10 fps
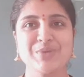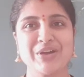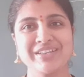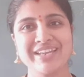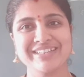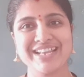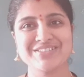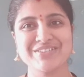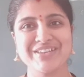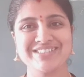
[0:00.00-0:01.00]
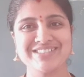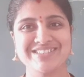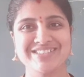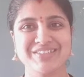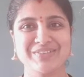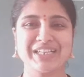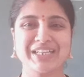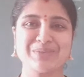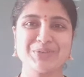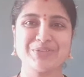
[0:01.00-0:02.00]
Good morning, 8th class students.
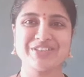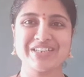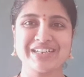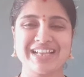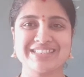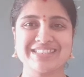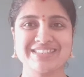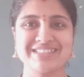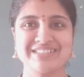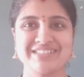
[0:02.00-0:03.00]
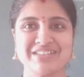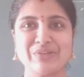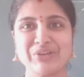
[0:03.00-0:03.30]
Welcome to virtual classes.